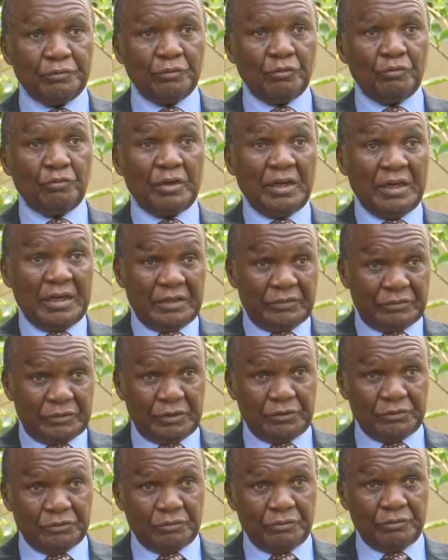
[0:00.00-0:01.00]

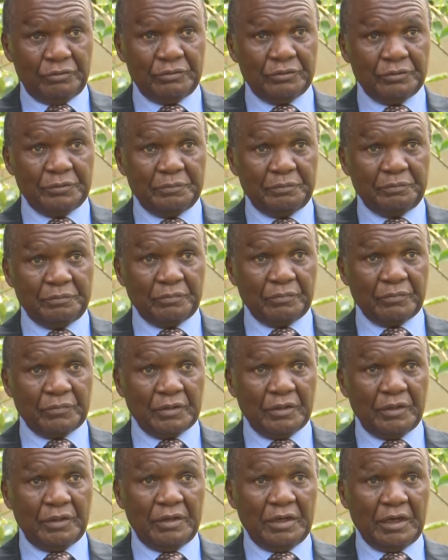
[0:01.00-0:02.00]
organizations,
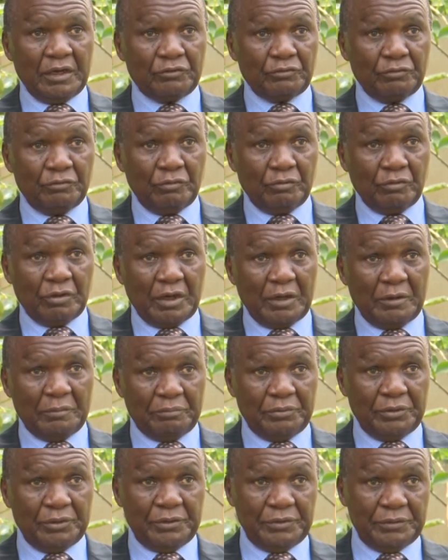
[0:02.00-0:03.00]
a national
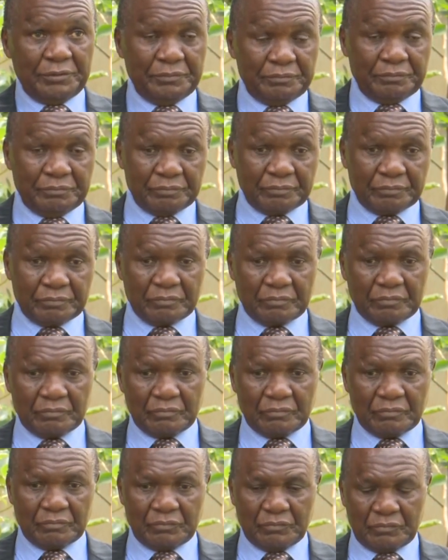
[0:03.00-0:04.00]
campaign.
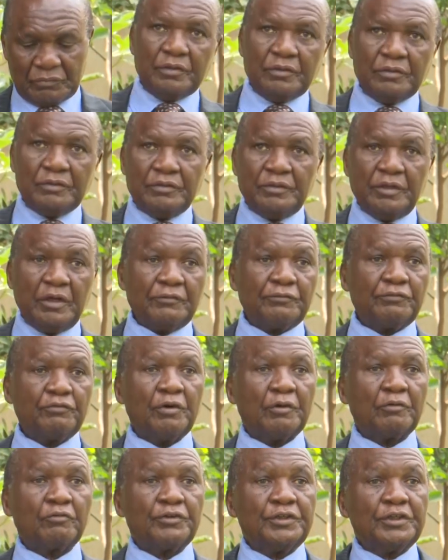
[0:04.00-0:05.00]

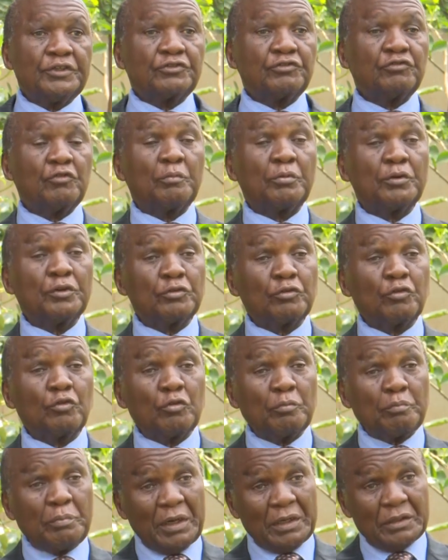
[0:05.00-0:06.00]
Therefore, creation of
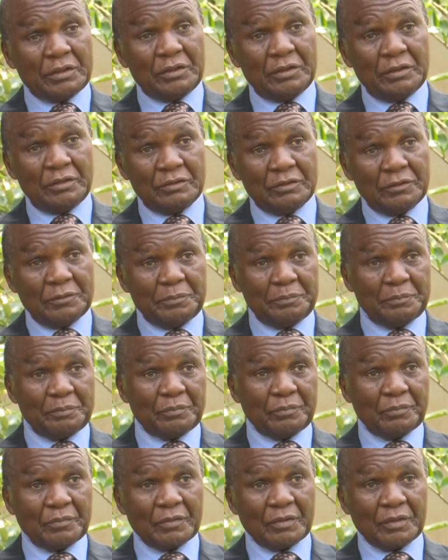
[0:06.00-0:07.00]
political parties
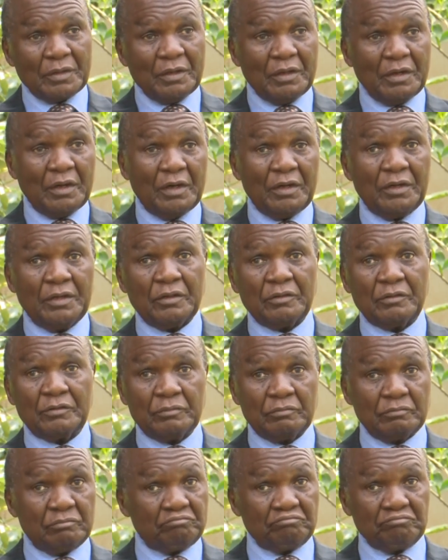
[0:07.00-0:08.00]
under
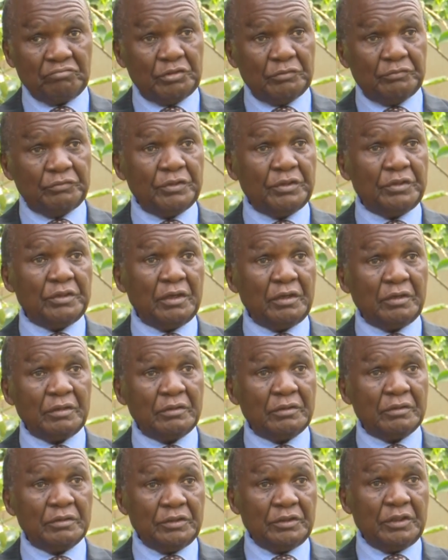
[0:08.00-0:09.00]

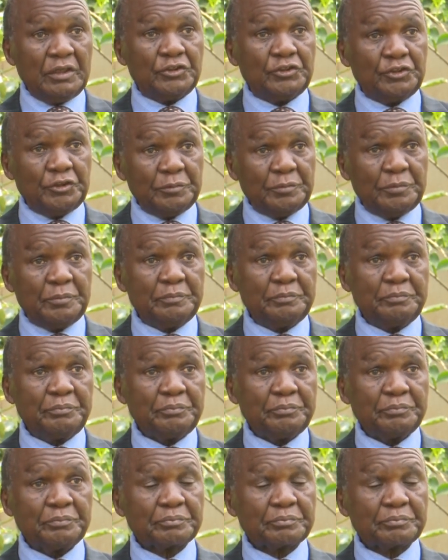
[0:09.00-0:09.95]
civilian leadership. Mm-hmm.